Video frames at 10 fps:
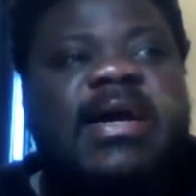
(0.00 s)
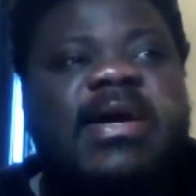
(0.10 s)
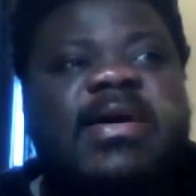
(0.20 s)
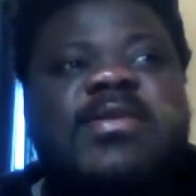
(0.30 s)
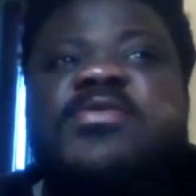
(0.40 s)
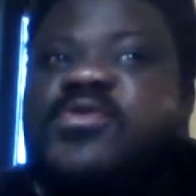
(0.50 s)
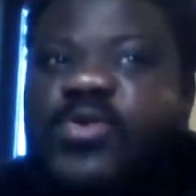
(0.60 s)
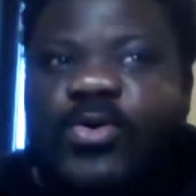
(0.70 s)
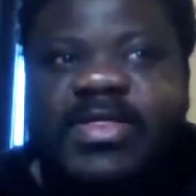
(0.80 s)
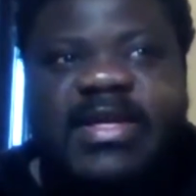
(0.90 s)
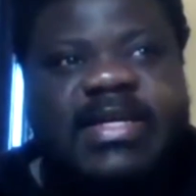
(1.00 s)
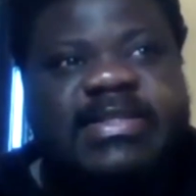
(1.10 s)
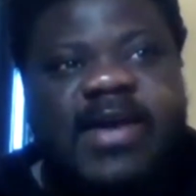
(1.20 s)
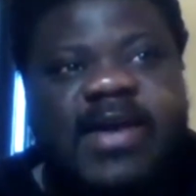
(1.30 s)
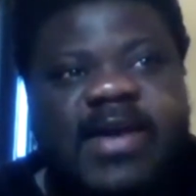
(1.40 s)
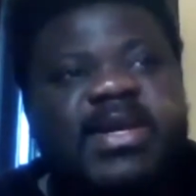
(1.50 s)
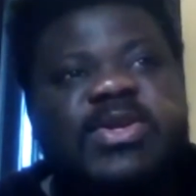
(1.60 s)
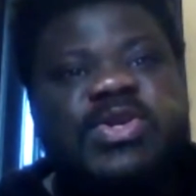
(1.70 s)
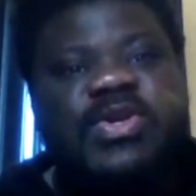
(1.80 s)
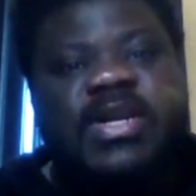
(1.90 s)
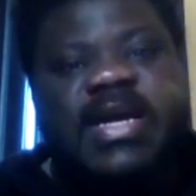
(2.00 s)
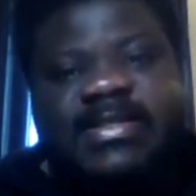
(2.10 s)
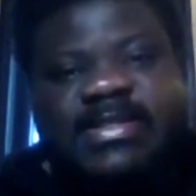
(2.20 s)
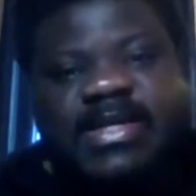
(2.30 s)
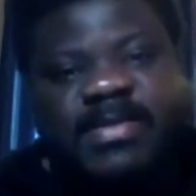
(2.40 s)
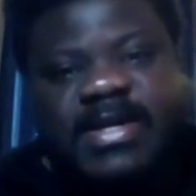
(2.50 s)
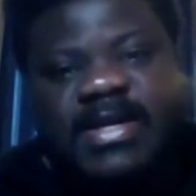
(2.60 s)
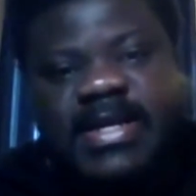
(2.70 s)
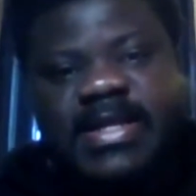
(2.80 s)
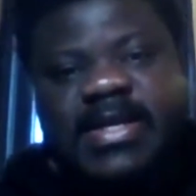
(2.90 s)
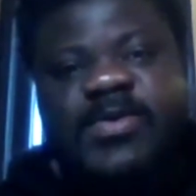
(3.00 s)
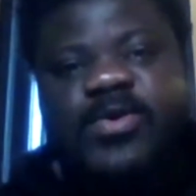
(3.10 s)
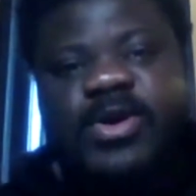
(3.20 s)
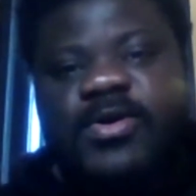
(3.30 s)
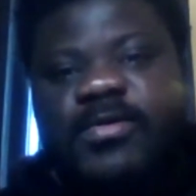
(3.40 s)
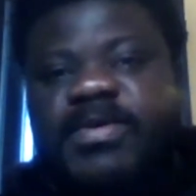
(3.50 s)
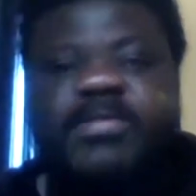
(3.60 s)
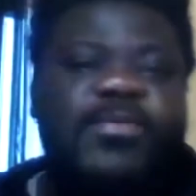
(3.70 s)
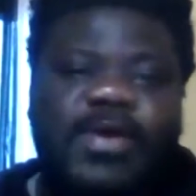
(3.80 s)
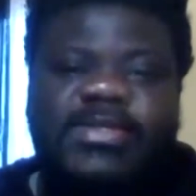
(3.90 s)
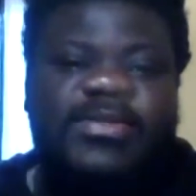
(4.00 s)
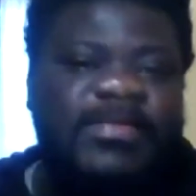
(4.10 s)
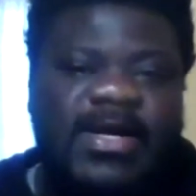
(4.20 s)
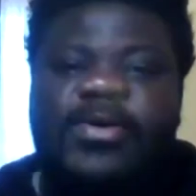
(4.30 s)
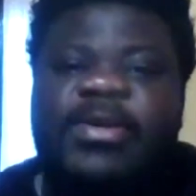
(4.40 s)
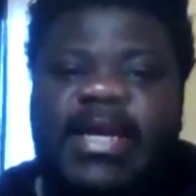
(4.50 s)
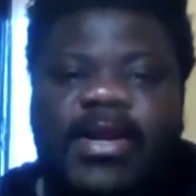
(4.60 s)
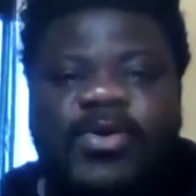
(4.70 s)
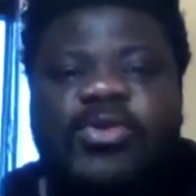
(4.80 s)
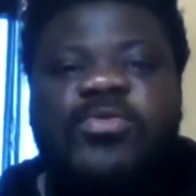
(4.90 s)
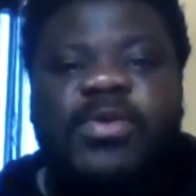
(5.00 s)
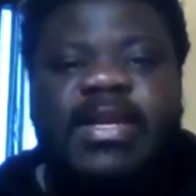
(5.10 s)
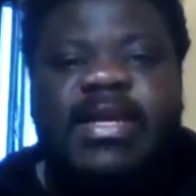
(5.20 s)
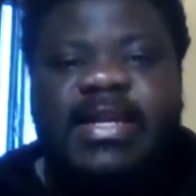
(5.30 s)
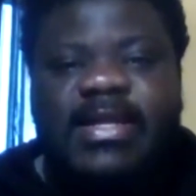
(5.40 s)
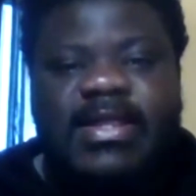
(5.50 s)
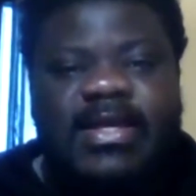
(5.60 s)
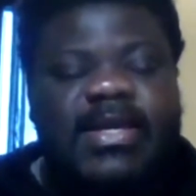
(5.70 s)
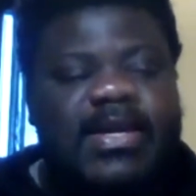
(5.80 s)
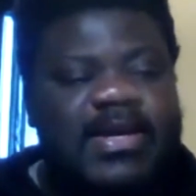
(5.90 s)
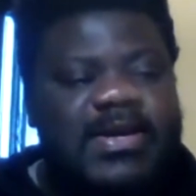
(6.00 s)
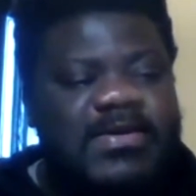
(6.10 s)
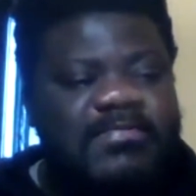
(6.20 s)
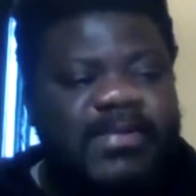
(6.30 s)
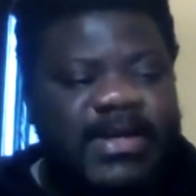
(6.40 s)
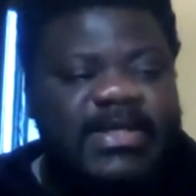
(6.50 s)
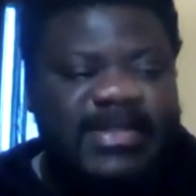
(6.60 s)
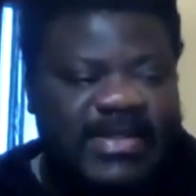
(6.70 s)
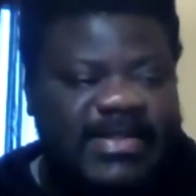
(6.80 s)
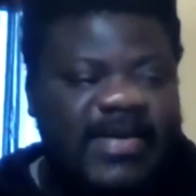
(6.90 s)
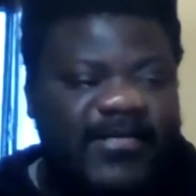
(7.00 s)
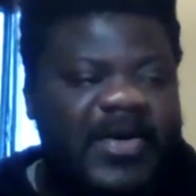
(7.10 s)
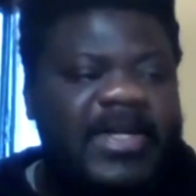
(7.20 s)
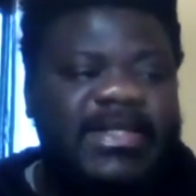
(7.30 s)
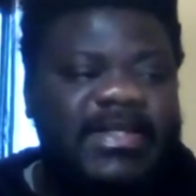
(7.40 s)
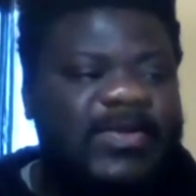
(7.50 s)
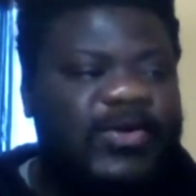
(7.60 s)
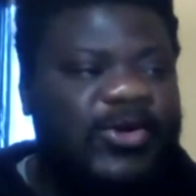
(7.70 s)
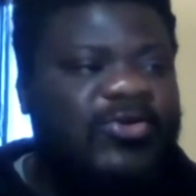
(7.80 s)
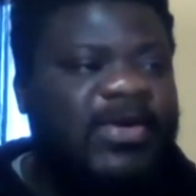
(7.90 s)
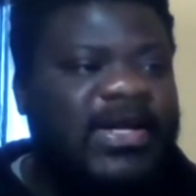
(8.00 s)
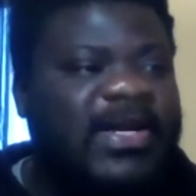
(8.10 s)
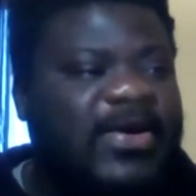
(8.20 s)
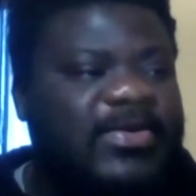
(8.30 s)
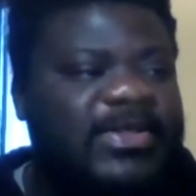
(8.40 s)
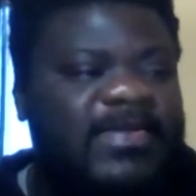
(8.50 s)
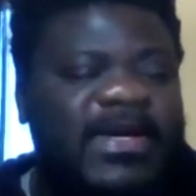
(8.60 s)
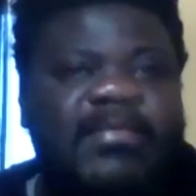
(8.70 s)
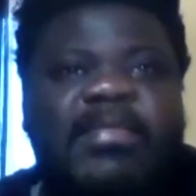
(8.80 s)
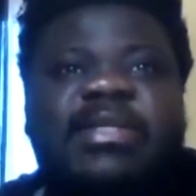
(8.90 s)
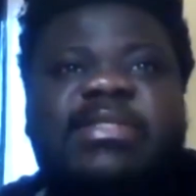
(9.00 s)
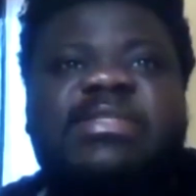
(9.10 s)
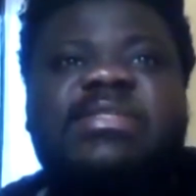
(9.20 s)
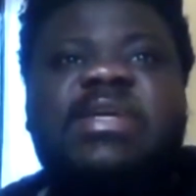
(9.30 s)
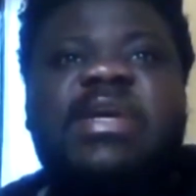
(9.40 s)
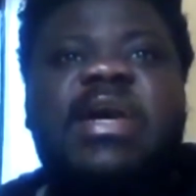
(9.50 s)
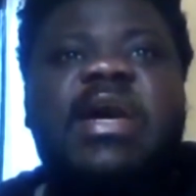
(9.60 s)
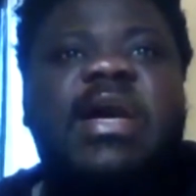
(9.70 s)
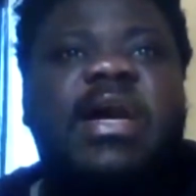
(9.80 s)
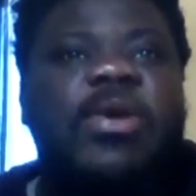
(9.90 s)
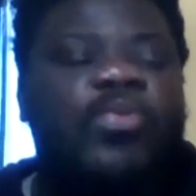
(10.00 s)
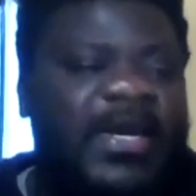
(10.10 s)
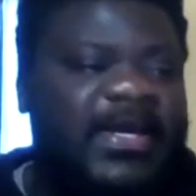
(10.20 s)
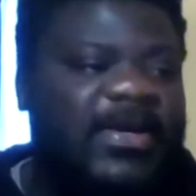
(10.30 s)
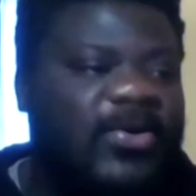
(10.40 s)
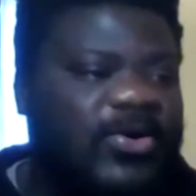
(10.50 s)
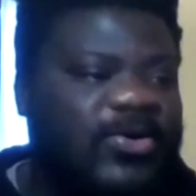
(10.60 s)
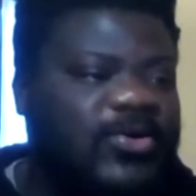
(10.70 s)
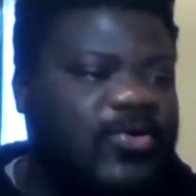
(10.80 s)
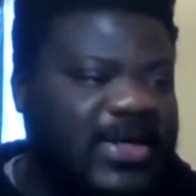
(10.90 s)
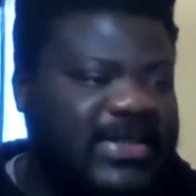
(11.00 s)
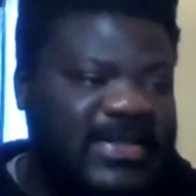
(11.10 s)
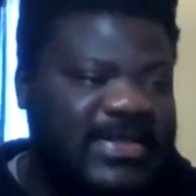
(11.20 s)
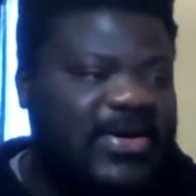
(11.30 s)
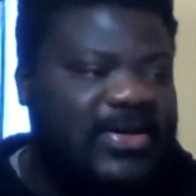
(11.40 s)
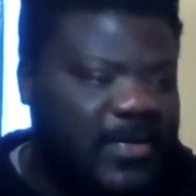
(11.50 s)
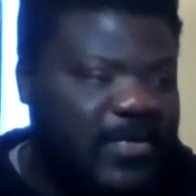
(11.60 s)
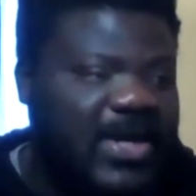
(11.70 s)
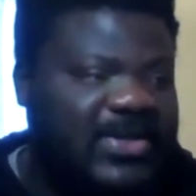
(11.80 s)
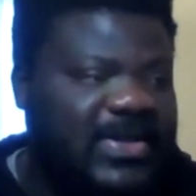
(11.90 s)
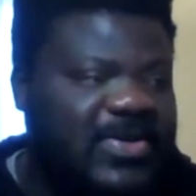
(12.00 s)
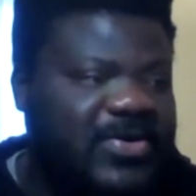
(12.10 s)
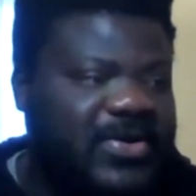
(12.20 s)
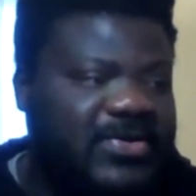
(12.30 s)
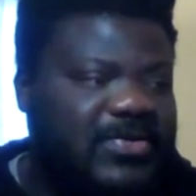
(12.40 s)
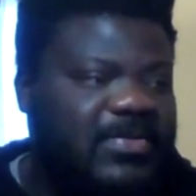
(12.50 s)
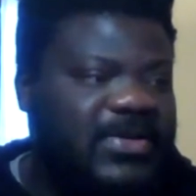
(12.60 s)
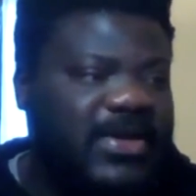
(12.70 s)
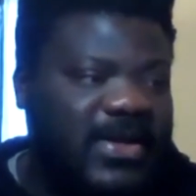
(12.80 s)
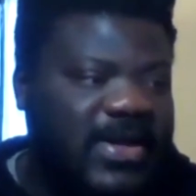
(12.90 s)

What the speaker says: know that African Union has something like that going on. People assume that they are not doing anything, but this is a very detailed document that we spend months working on. So once it's out, people are actually going to be